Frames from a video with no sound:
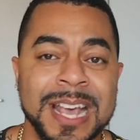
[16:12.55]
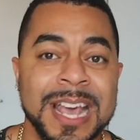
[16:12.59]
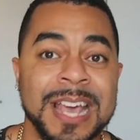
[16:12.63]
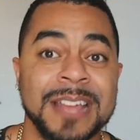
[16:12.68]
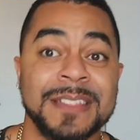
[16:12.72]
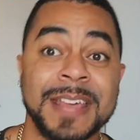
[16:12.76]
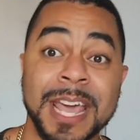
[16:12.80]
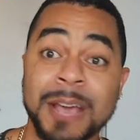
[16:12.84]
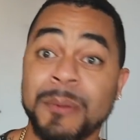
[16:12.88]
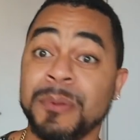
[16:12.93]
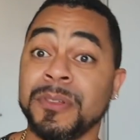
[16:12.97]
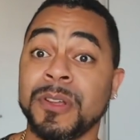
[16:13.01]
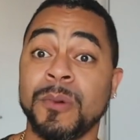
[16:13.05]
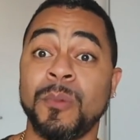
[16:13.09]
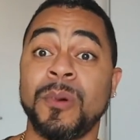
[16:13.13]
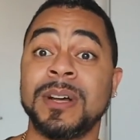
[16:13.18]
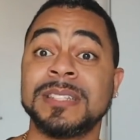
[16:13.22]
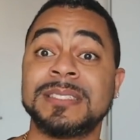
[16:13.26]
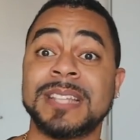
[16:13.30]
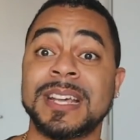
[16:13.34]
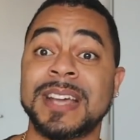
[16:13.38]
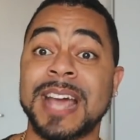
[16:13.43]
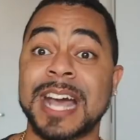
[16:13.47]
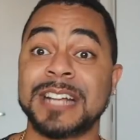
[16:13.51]
They were the ones
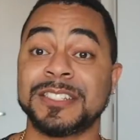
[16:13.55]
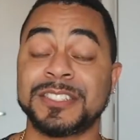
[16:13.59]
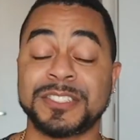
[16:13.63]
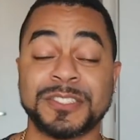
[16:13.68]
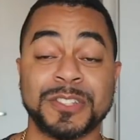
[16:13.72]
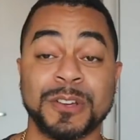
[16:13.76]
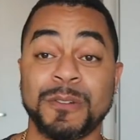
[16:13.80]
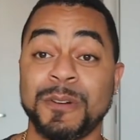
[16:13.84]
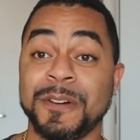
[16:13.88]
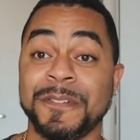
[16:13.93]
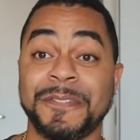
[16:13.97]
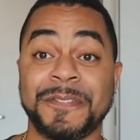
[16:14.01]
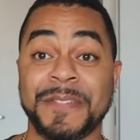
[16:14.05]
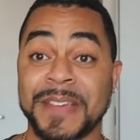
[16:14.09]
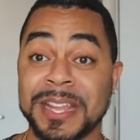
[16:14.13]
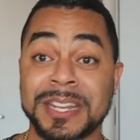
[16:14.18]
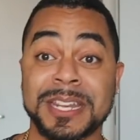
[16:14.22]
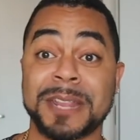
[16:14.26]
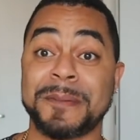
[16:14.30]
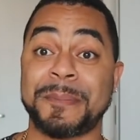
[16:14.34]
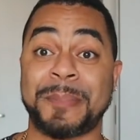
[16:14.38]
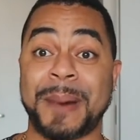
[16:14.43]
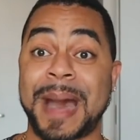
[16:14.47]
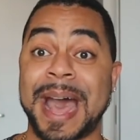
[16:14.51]
that got so
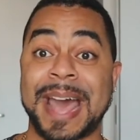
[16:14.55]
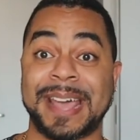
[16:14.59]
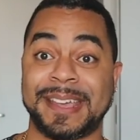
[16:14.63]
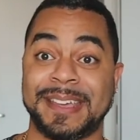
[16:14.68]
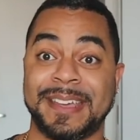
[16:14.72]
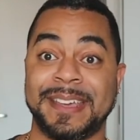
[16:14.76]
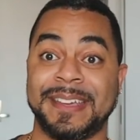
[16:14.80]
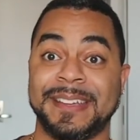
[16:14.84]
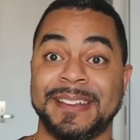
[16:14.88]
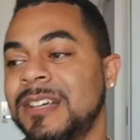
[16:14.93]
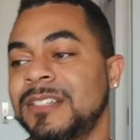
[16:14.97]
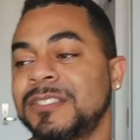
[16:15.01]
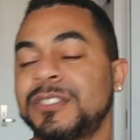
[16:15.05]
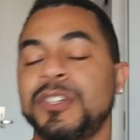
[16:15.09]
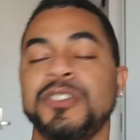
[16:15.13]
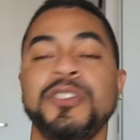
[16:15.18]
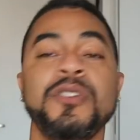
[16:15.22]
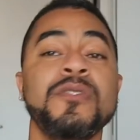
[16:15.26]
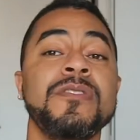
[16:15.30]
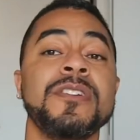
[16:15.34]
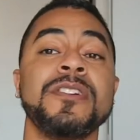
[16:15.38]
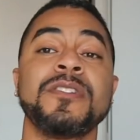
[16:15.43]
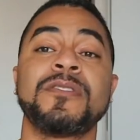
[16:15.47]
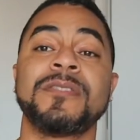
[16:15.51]
offended by it. So
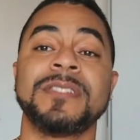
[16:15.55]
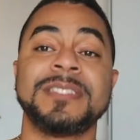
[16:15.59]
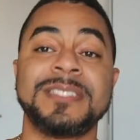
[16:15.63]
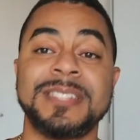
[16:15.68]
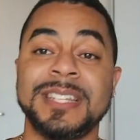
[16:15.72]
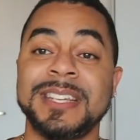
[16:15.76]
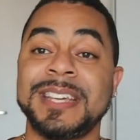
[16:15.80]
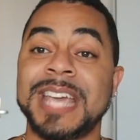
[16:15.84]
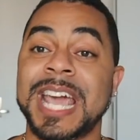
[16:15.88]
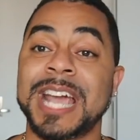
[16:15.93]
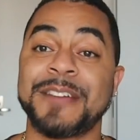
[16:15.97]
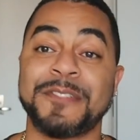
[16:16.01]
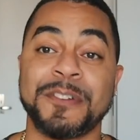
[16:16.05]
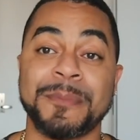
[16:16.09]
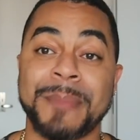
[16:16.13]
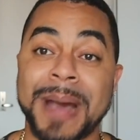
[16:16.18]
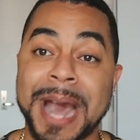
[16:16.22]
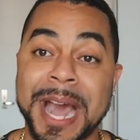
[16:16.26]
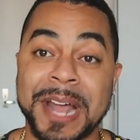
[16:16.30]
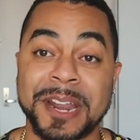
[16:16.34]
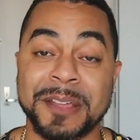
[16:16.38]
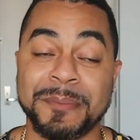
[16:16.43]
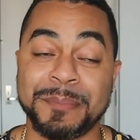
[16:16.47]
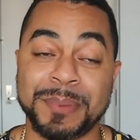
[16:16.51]
you can critique
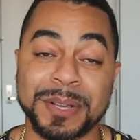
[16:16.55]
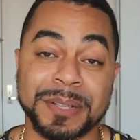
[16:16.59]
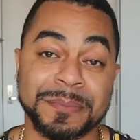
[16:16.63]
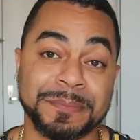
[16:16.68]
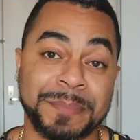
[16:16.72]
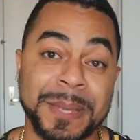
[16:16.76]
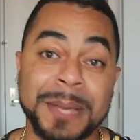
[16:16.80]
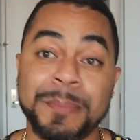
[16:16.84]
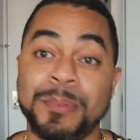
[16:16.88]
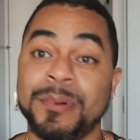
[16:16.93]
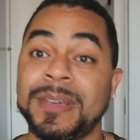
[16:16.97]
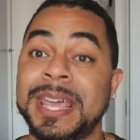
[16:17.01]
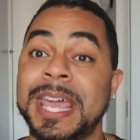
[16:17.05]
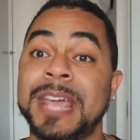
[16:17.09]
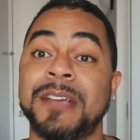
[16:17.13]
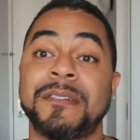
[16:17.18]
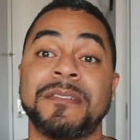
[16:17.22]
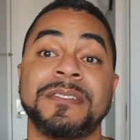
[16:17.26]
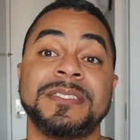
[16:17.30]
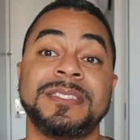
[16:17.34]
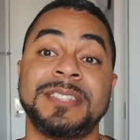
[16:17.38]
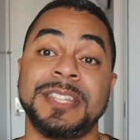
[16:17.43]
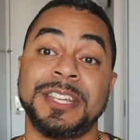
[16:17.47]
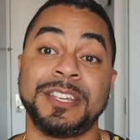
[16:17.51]
everybody, but people can't
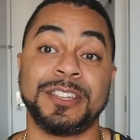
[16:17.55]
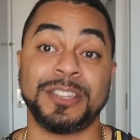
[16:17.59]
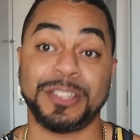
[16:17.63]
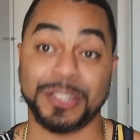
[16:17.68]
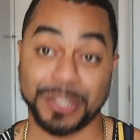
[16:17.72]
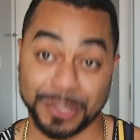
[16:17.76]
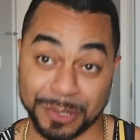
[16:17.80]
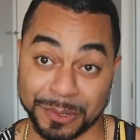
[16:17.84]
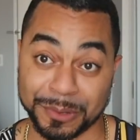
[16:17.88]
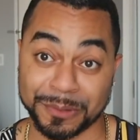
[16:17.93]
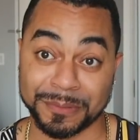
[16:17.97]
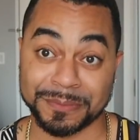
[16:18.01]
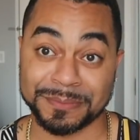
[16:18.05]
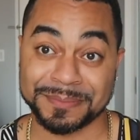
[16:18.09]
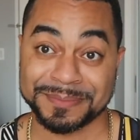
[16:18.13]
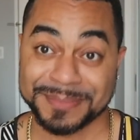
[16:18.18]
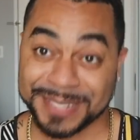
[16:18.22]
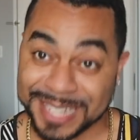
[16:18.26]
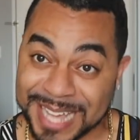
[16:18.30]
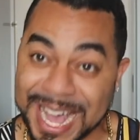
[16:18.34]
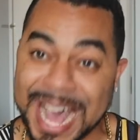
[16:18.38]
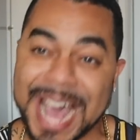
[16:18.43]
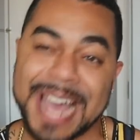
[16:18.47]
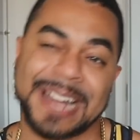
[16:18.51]
critique you.
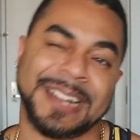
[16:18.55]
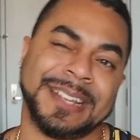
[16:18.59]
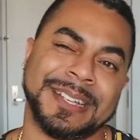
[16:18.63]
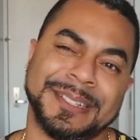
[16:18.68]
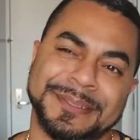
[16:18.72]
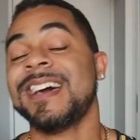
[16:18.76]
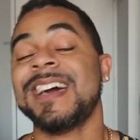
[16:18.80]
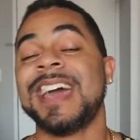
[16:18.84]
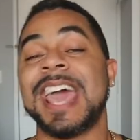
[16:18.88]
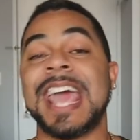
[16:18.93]
Got it.